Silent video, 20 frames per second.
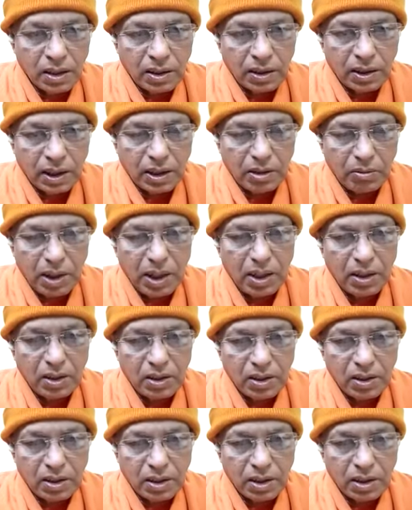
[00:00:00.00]
that
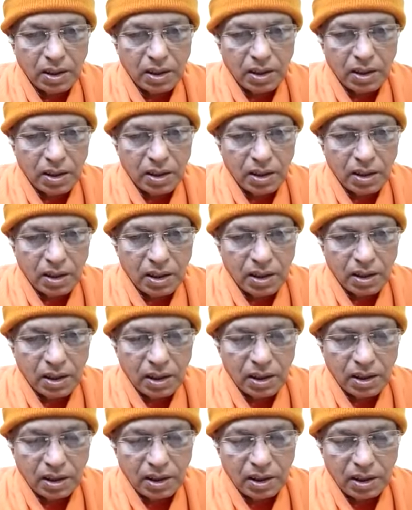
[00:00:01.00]
means
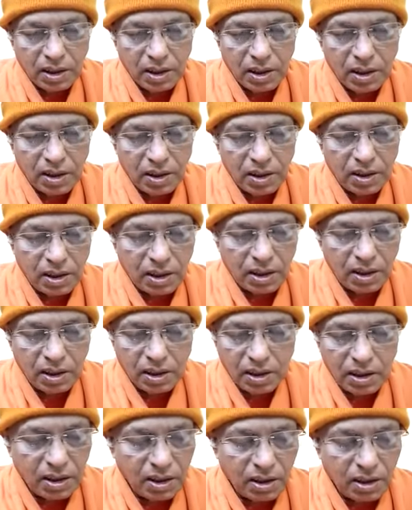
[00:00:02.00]
this is,
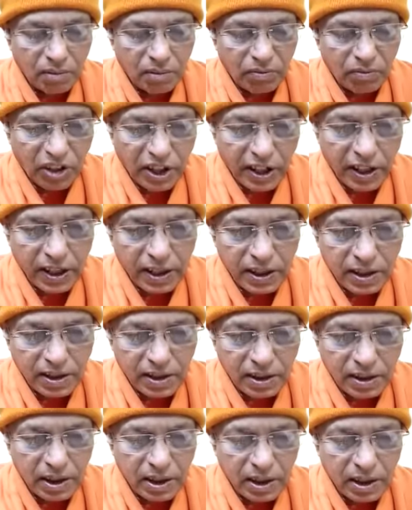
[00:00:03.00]
this is the
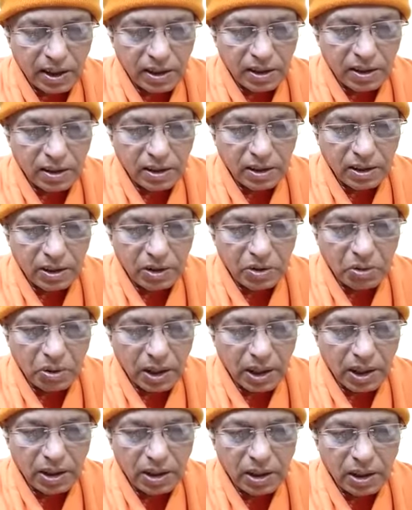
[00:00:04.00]
fact that you
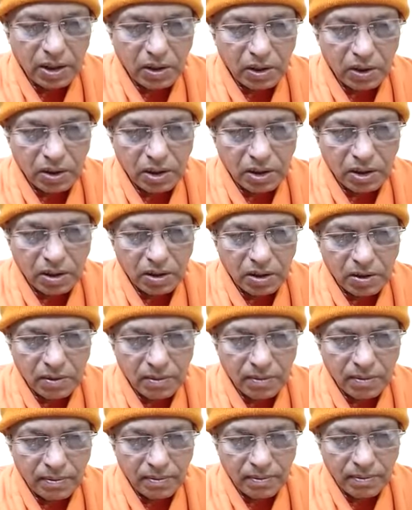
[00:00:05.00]
are in the loss.
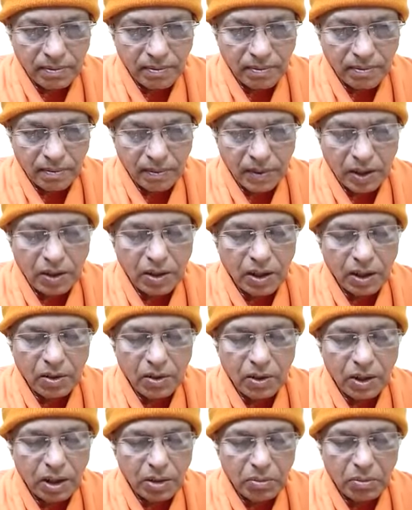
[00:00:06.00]
You are
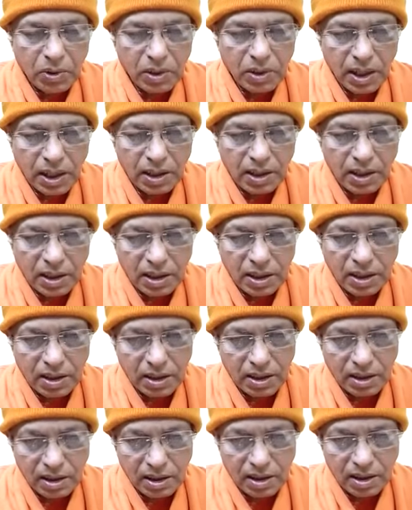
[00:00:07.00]
not able to
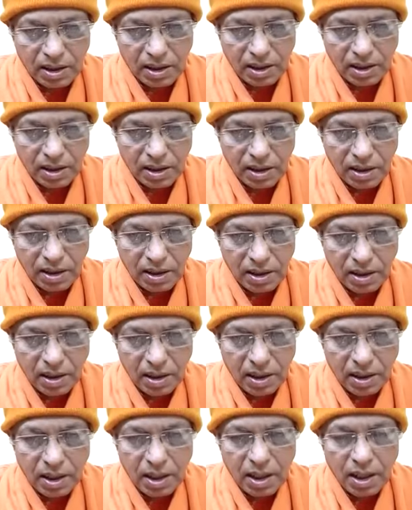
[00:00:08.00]
digest it.
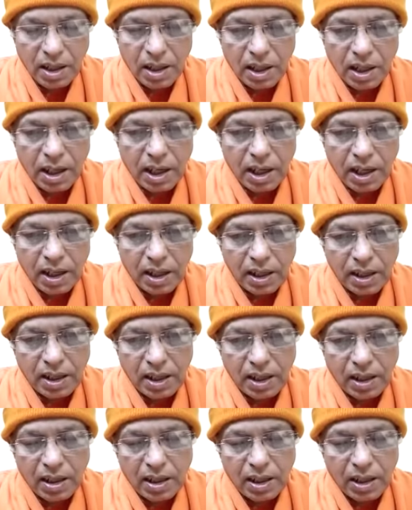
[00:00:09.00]
And
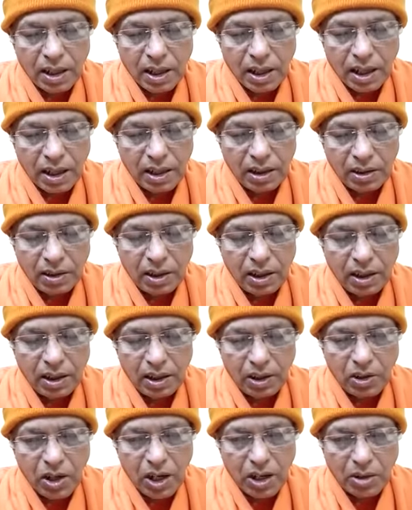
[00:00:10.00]
I
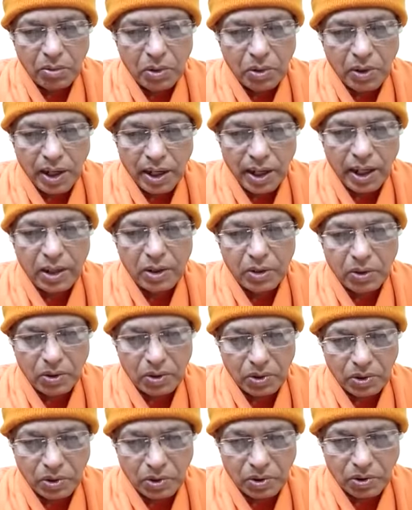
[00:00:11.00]
think you have no hand
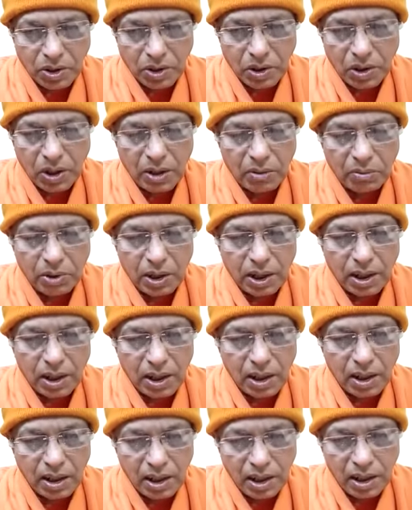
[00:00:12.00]
also. You have
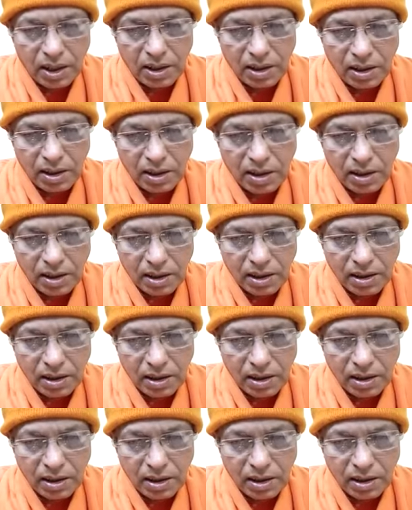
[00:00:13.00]
taken risks,